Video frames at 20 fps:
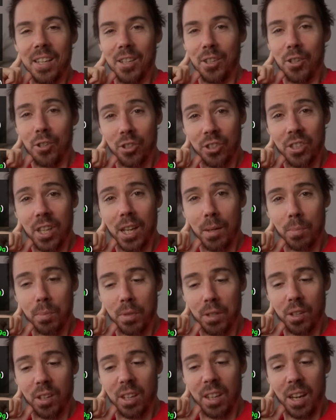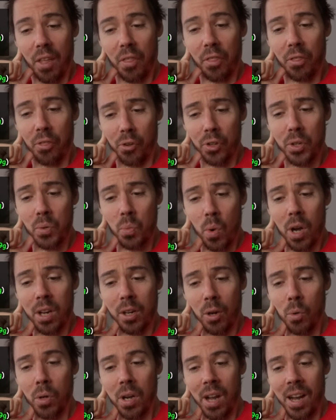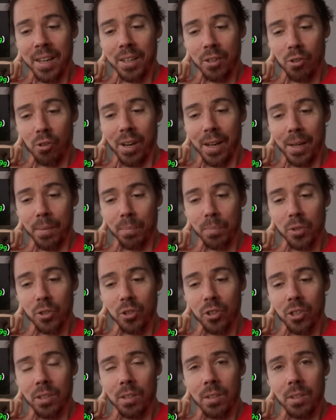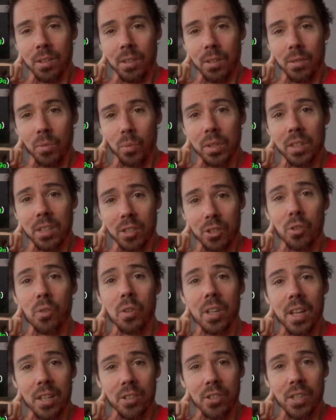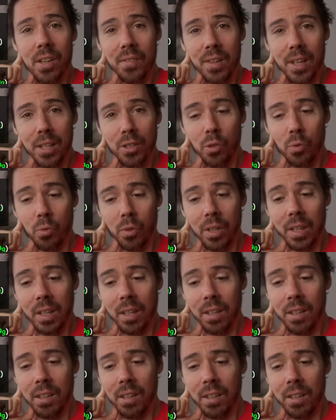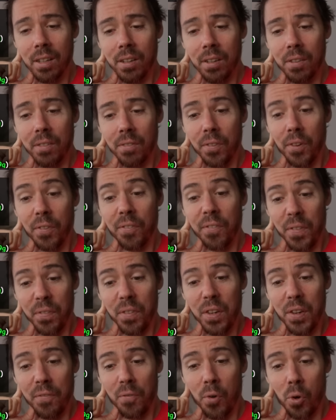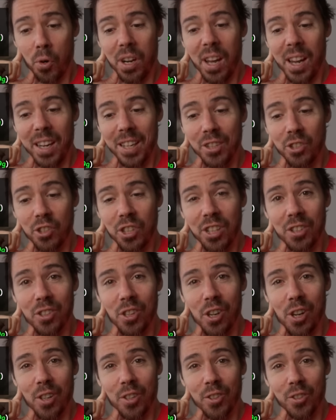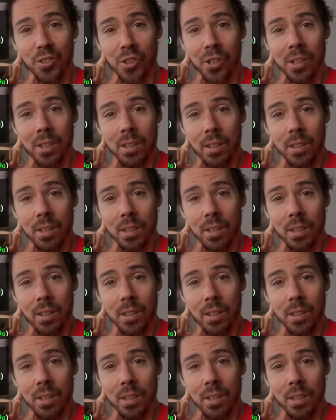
Your setup's looking at 3,109 grams with the Sony a7S III for $54.96.